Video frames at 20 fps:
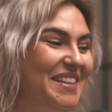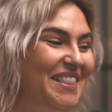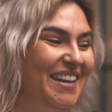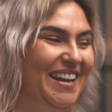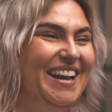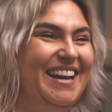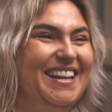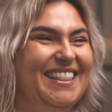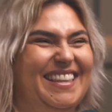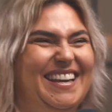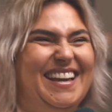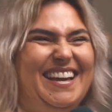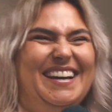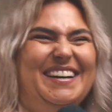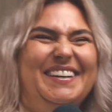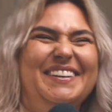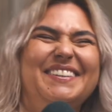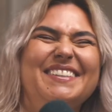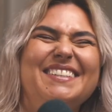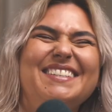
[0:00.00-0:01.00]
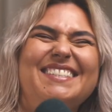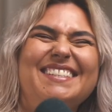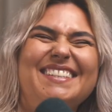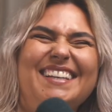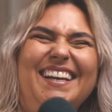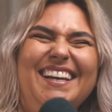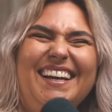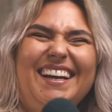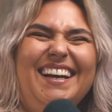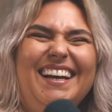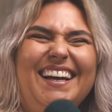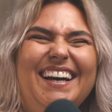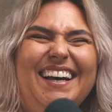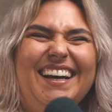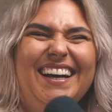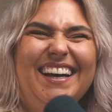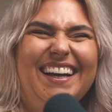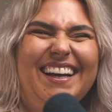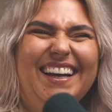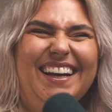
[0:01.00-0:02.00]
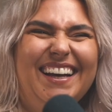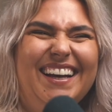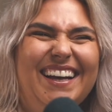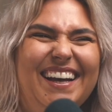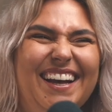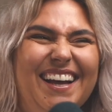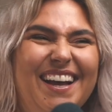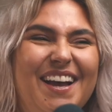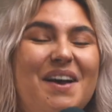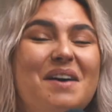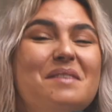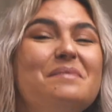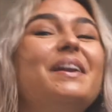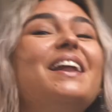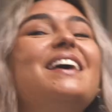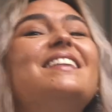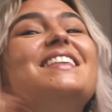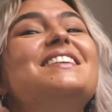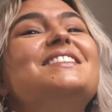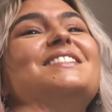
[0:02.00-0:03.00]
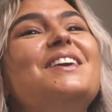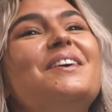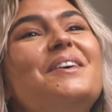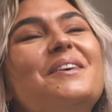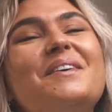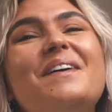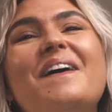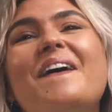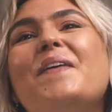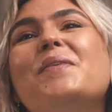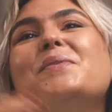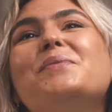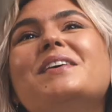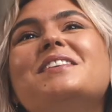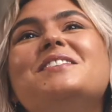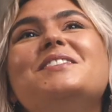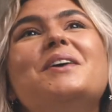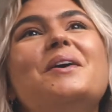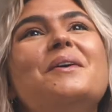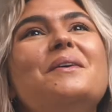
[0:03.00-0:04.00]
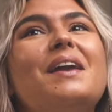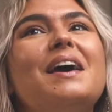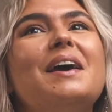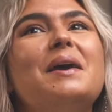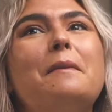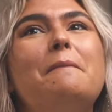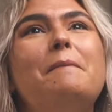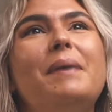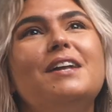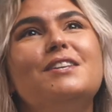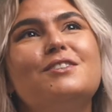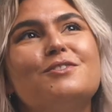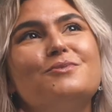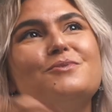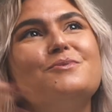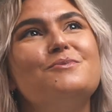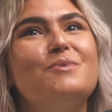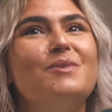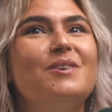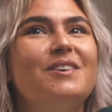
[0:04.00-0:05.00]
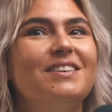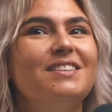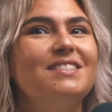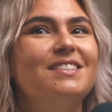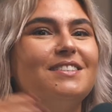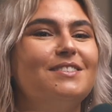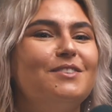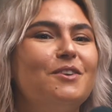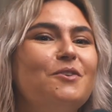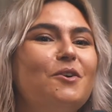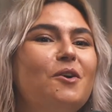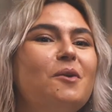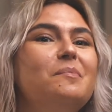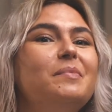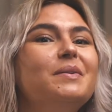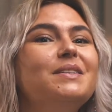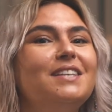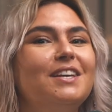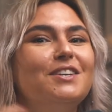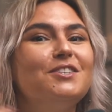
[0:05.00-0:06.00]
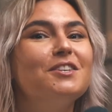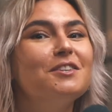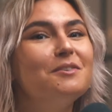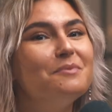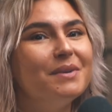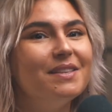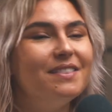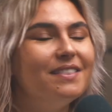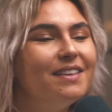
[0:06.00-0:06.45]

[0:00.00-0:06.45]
than anything else. But like there's no like better or worse. There's no competition with